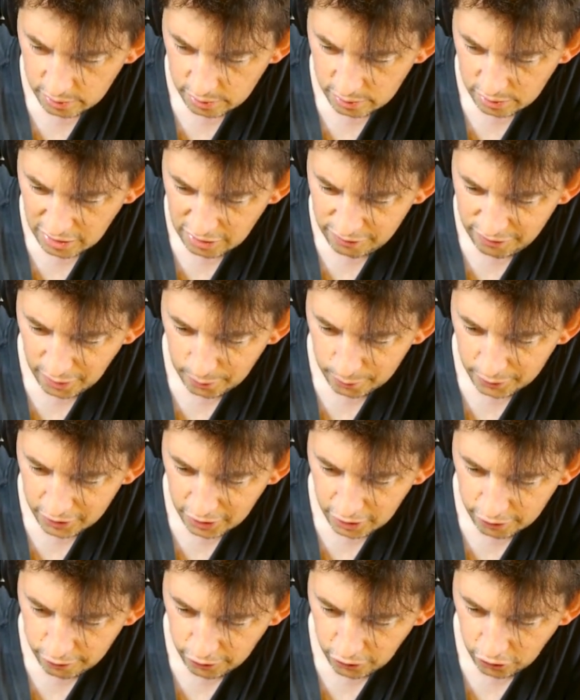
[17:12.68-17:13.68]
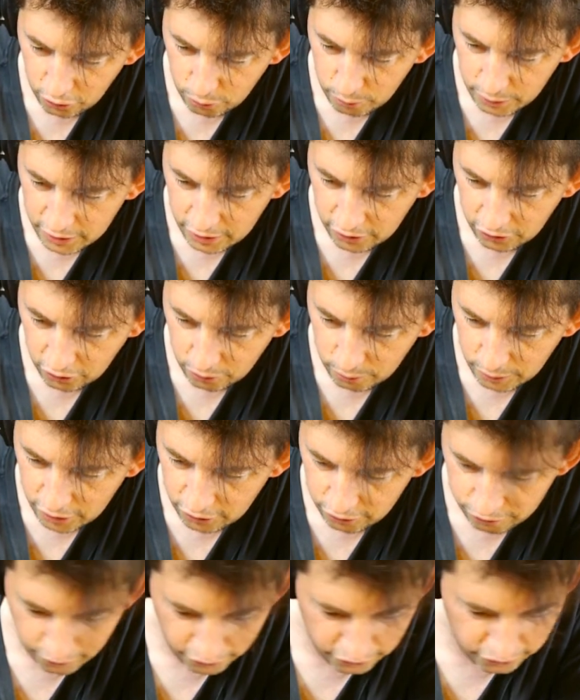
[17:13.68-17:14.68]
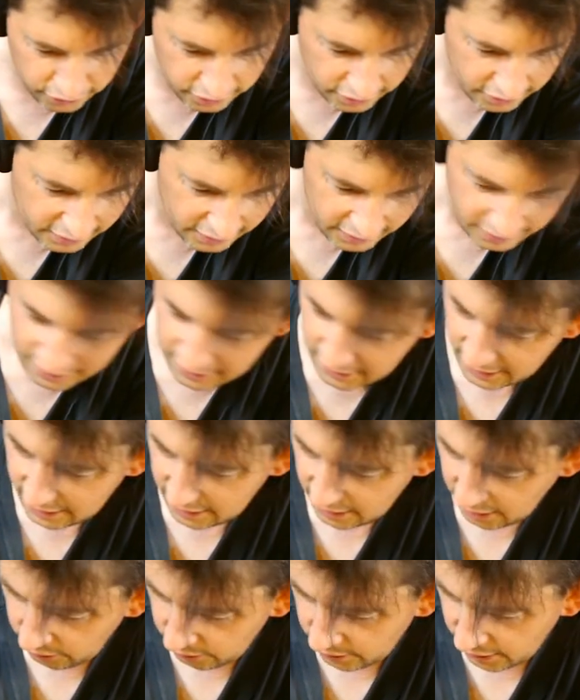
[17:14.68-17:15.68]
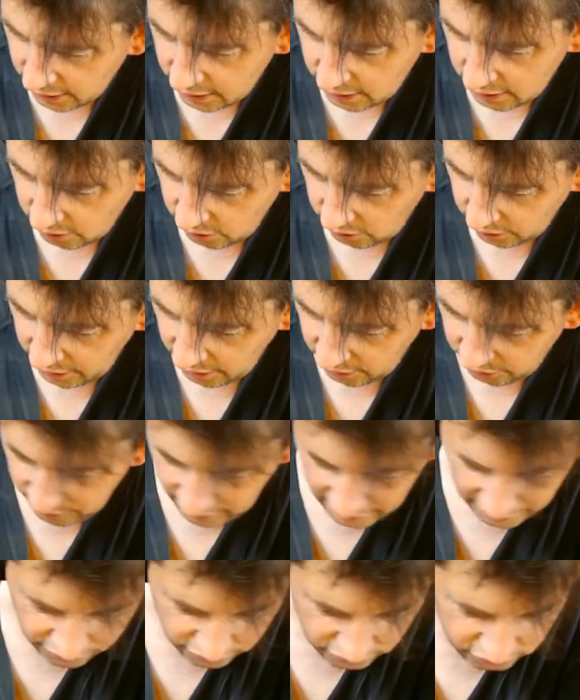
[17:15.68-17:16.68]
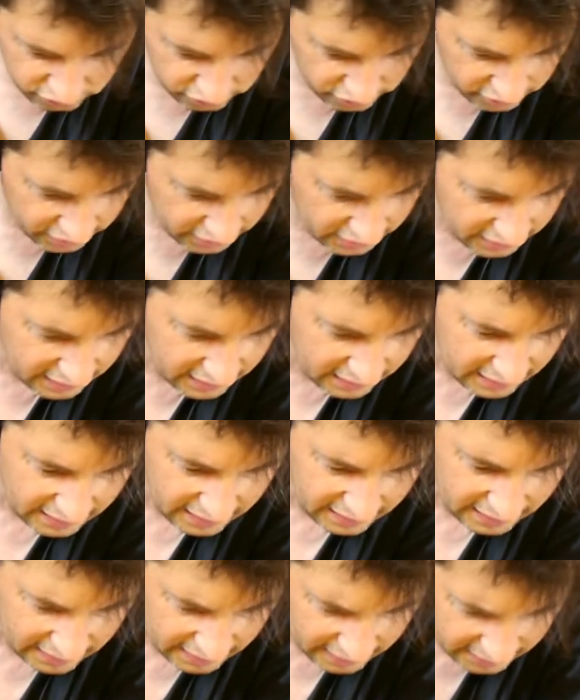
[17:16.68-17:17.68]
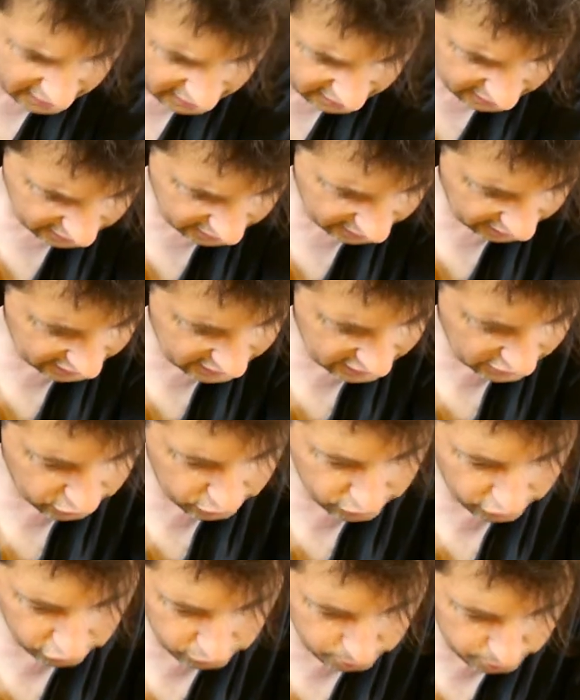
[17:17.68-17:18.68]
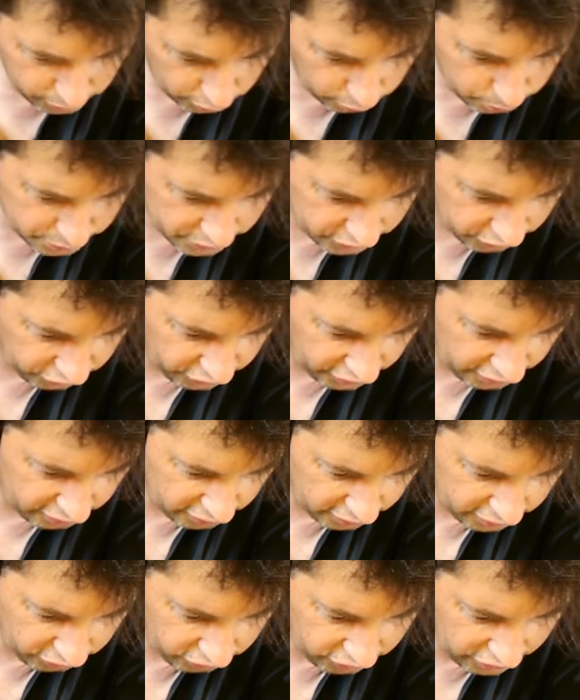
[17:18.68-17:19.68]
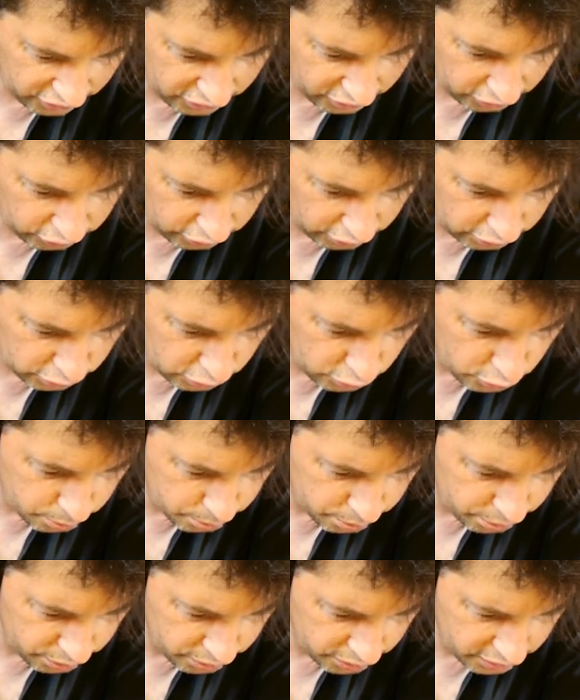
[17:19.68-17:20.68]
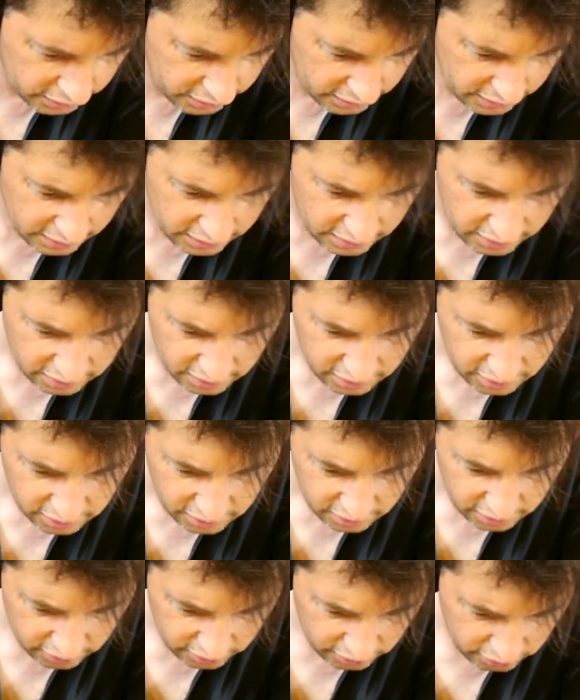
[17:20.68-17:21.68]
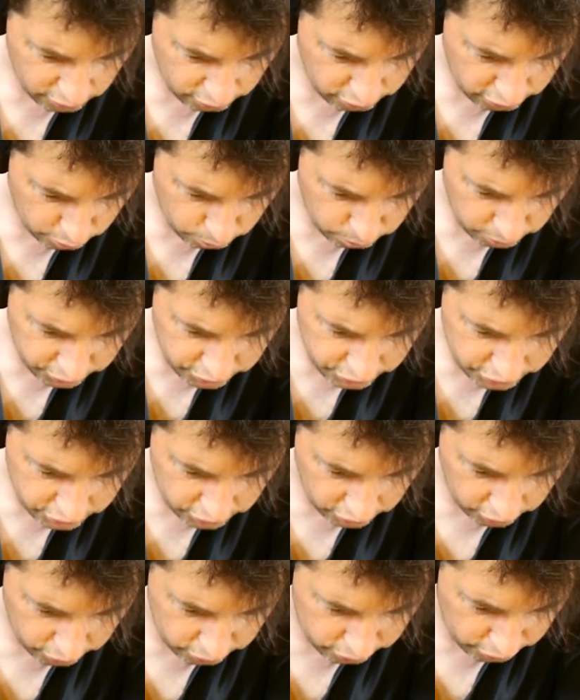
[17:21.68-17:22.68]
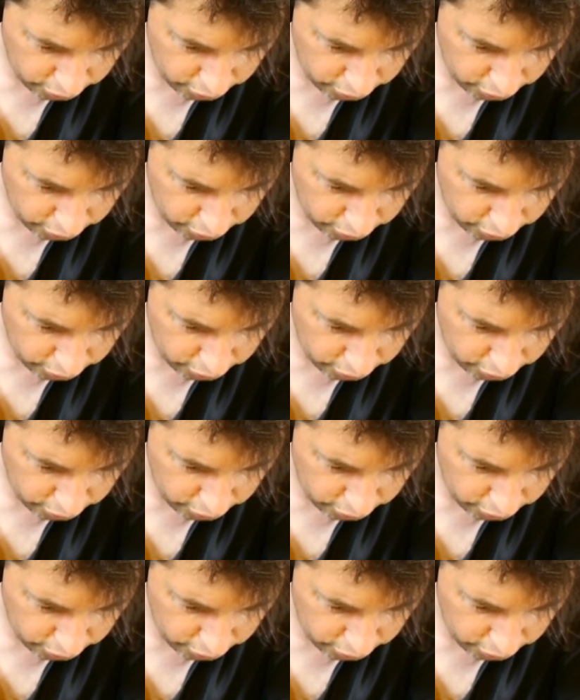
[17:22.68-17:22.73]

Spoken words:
In fact, I'm going to go for the squeaker. The squeaker's fun. Okay, so that's added. And now I've got some options here. I can set it as a loop, or a one-shot, or a